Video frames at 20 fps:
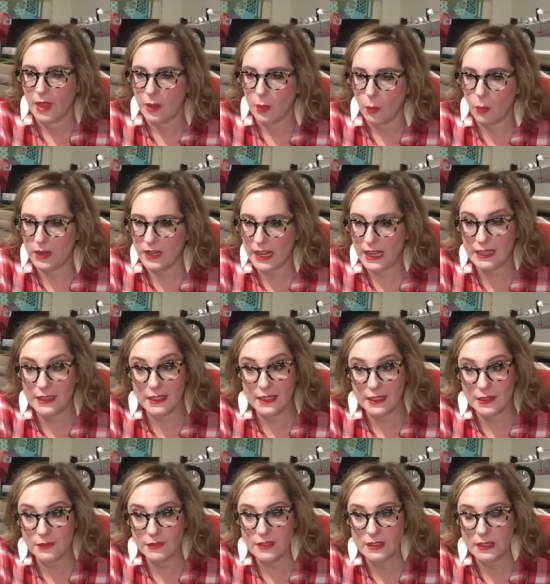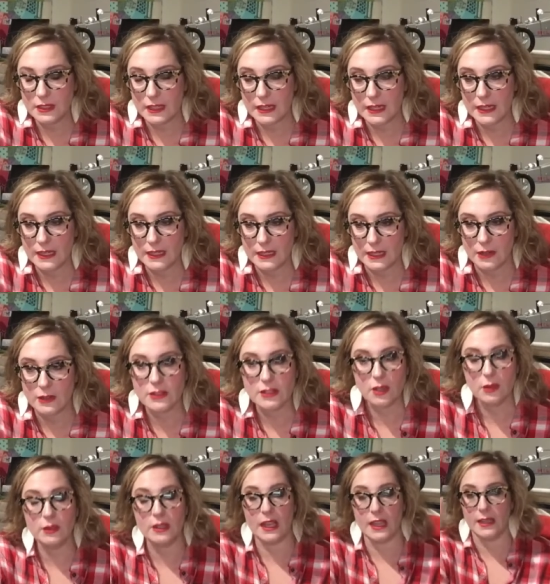When I lived in
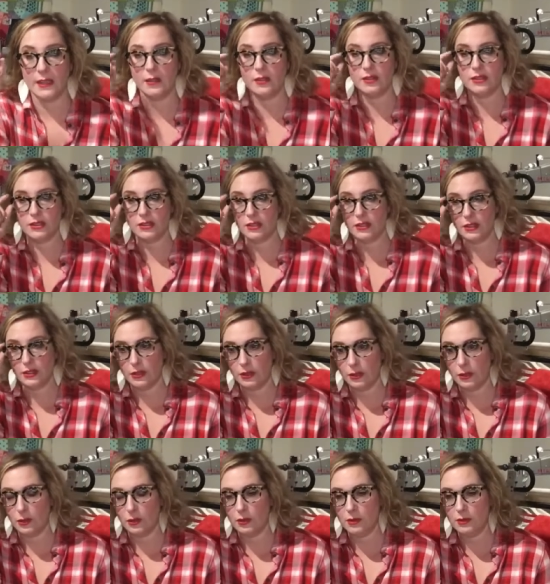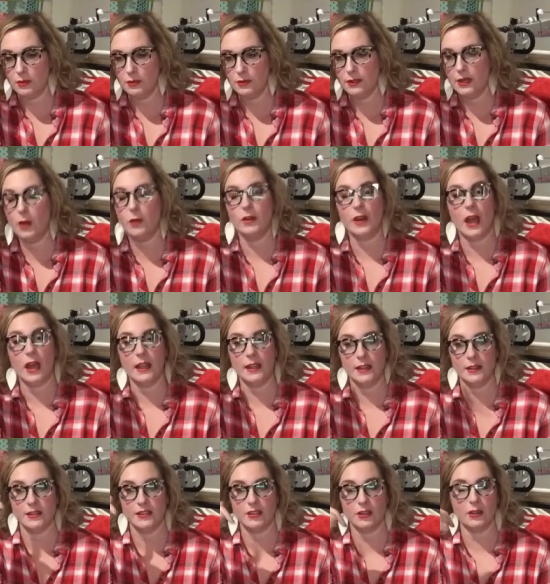Arizona, I used to do, no, not in
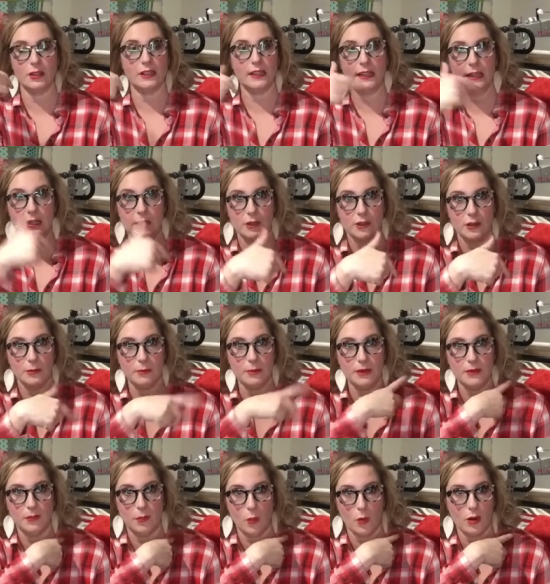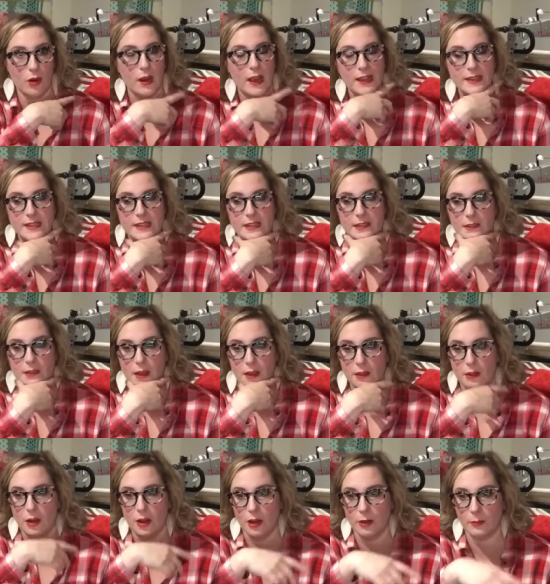Arizona, here, before I did a
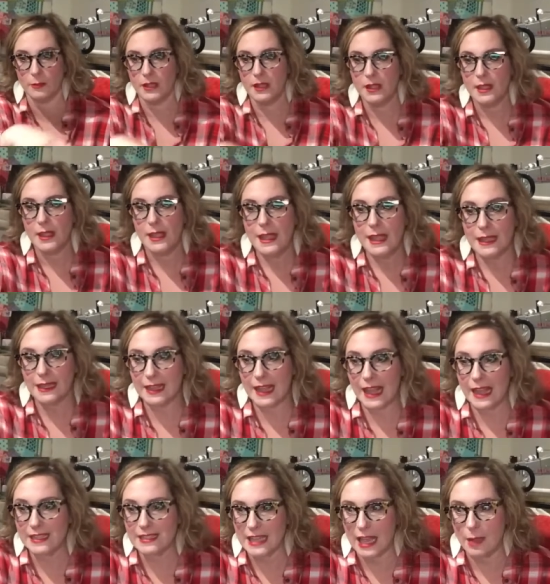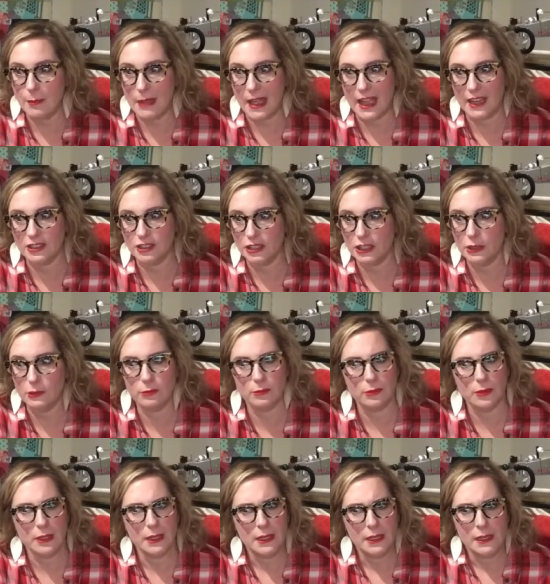long arm class. I'm actually
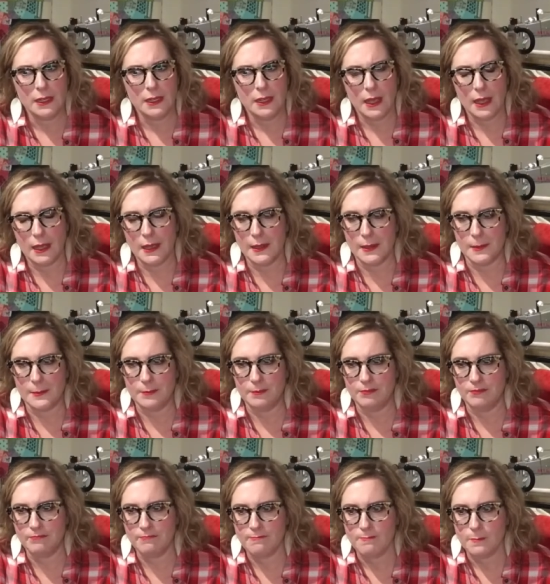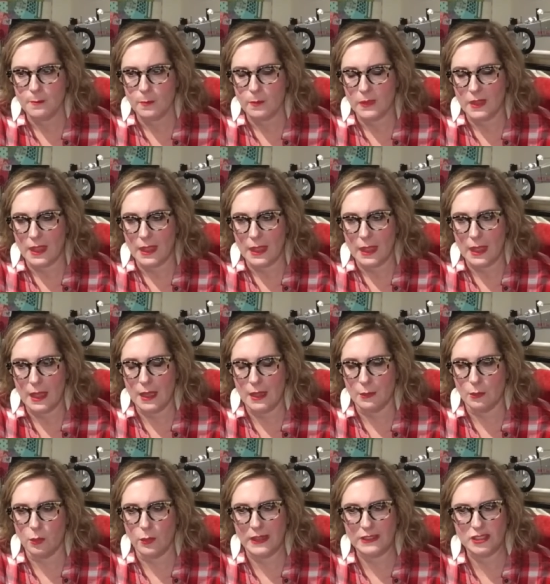a
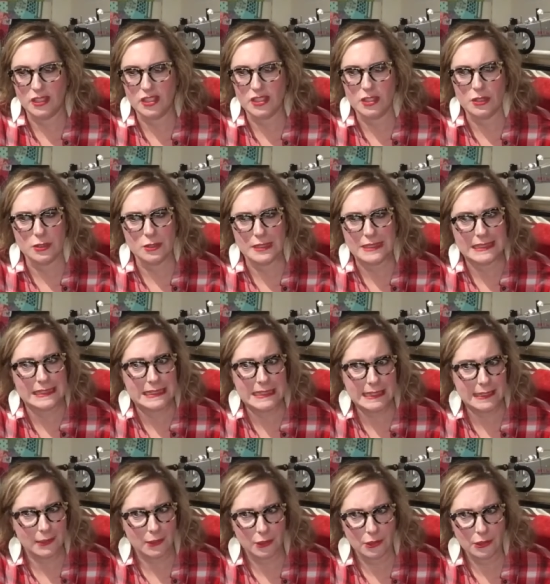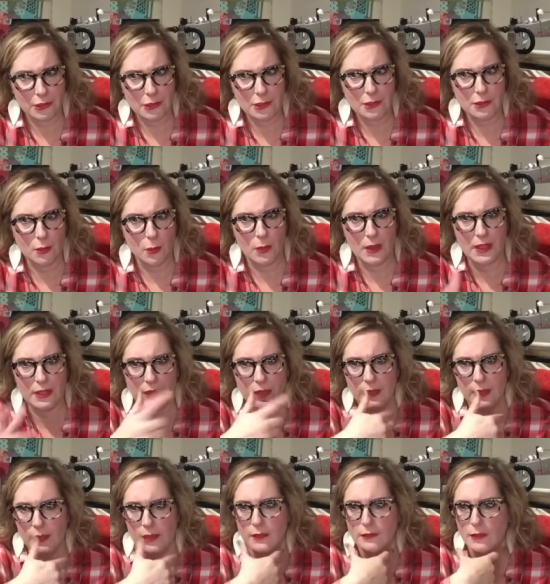registered dealer with
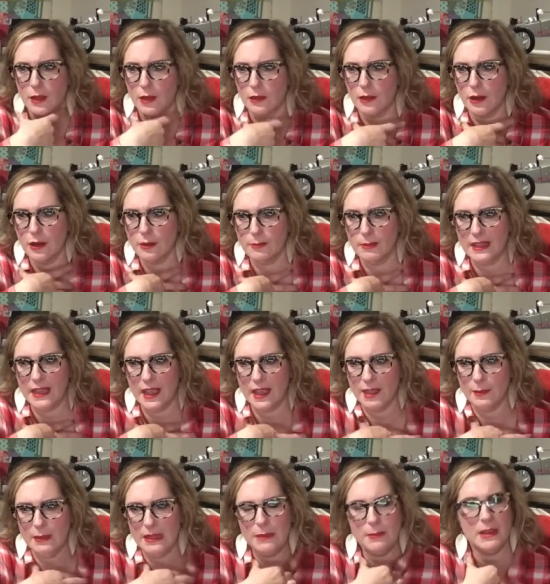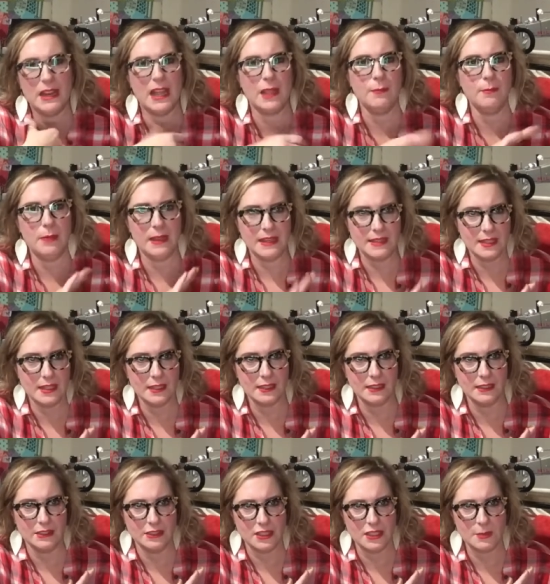the long arm behind me, but I
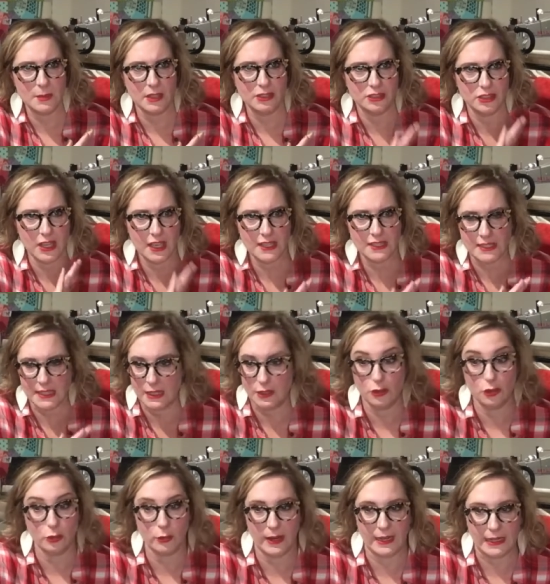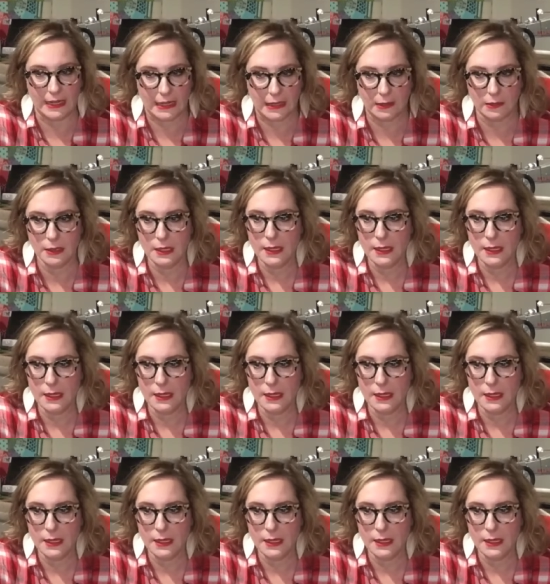basically just specialize in training.